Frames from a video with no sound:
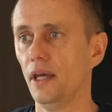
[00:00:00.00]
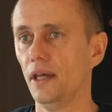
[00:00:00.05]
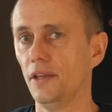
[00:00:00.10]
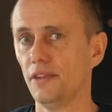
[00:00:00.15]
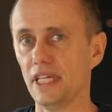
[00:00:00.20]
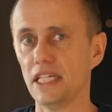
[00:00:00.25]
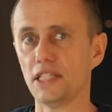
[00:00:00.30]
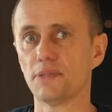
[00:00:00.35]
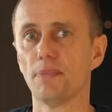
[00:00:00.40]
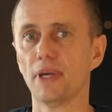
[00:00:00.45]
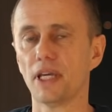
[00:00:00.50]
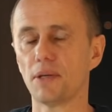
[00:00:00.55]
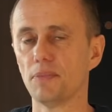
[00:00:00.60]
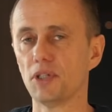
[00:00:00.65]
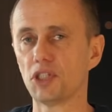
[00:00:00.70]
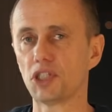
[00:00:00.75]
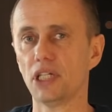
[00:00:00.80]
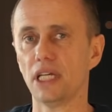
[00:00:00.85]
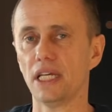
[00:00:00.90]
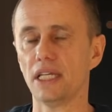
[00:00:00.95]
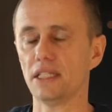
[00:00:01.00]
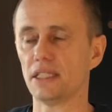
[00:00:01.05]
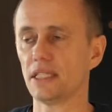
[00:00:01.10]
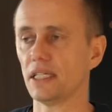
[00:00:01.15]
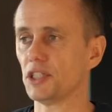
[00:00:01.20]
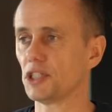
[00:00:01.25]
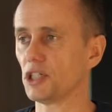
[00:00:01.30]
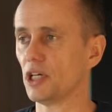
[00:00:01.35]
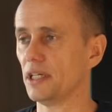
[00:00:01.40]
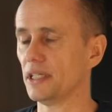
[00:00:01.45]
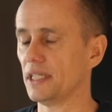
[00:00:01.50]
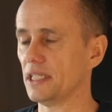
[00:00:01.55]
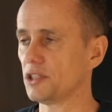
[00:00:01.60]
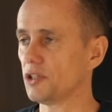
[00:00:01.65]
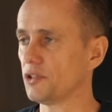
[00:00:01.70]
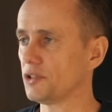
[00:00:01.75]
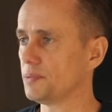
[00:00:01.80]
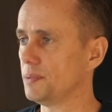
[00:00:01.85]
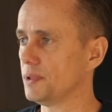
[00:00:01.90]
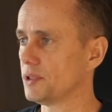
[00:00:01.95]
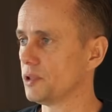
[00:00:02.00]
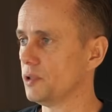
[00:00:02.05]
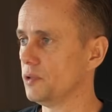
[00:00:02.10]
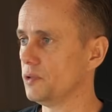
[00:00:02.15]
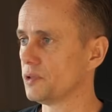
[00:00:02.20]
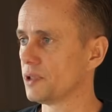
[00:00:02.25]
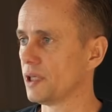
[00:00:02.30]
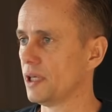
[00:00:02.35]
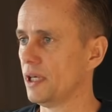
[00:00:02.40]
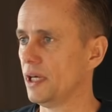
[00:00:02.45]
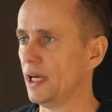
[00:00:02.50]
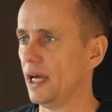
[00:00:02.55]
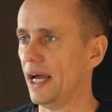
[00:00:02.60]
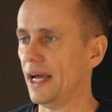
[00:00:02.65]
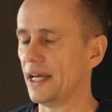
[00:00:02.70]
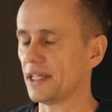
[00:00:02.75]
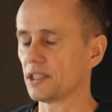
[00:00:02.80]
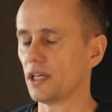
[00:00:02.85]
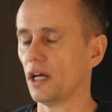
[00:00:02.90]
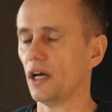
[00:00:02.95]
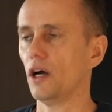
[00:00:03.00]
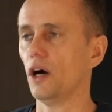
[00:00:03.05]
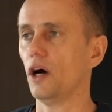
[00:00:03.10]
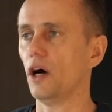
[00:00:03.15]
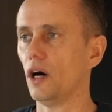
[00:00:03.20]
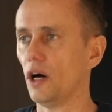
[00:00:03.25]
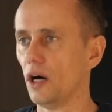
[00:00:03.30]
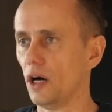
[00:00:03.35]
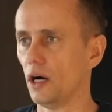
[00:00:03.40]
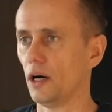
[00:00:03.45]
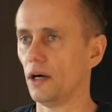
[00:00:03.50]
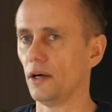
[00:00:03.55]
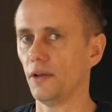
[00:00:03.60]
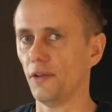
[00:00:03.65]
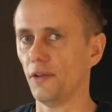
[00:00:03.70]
these big machines in Chinese hospitals. And it's like, oh,